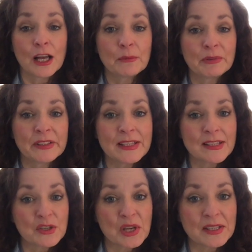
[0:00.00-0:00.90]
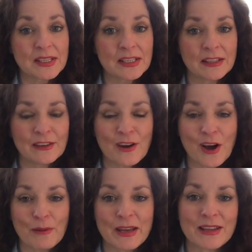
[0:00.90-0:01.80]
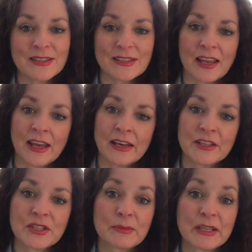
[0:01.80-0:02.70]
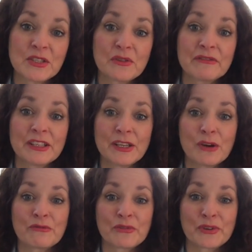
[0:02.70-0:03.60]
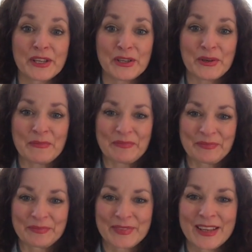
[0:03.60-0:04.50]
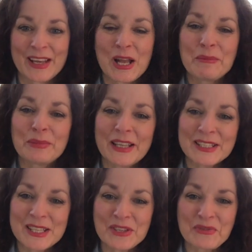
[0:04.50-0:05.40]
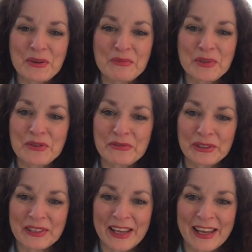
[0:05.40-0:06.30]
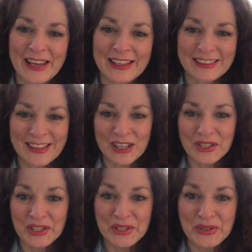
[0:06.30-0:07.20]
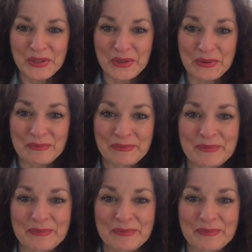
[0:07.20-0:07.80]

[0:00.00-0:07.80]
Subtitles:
please suggest it in the comments, and I just might do a video for you. Blessings for a beautiful day. I'll talk to you soon.